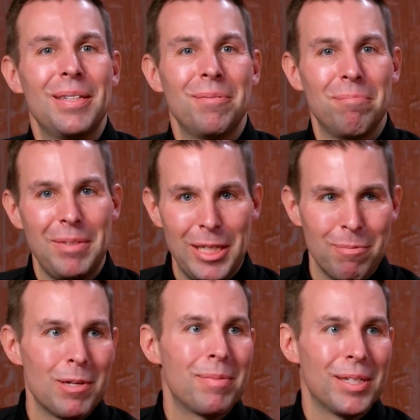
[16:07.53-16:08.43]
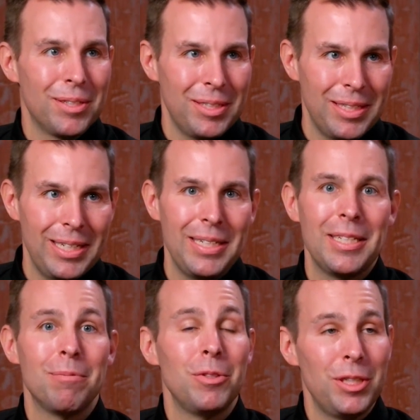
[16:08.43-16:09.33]
meeting my brother and dating
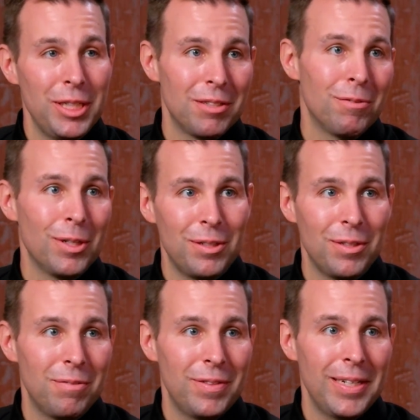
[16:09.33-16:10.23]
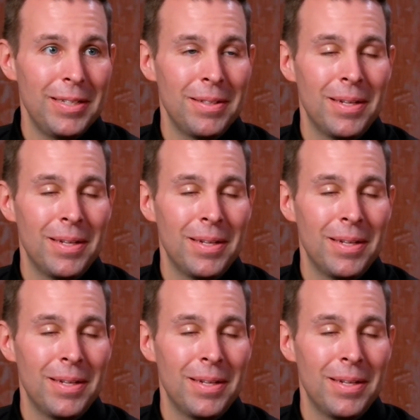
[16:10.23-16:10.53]
him, she converted to the faith.